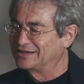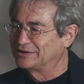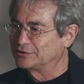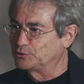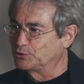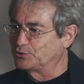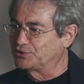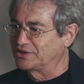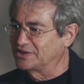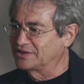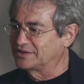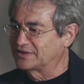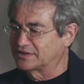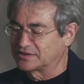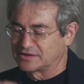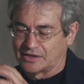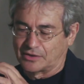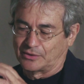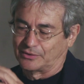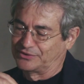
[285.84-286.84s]
to think that,
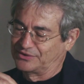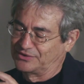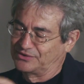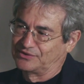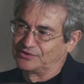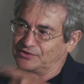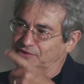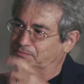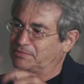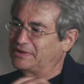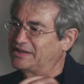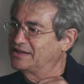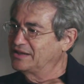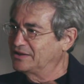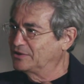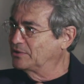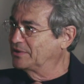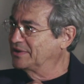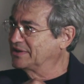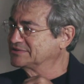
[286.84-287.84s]
no, this is spinning,
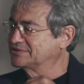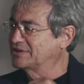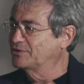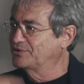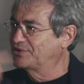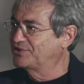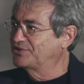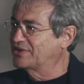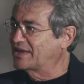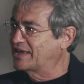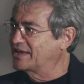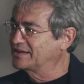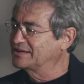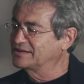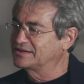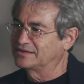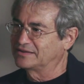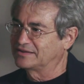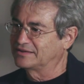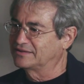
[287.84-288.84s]
going around the
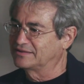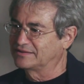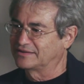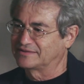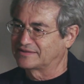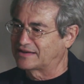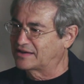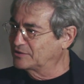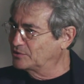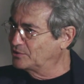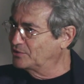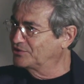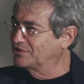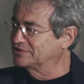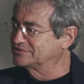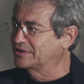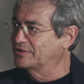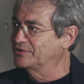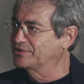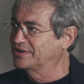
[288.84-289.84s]
sun goes
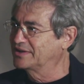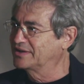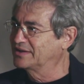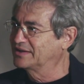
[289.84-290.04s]
around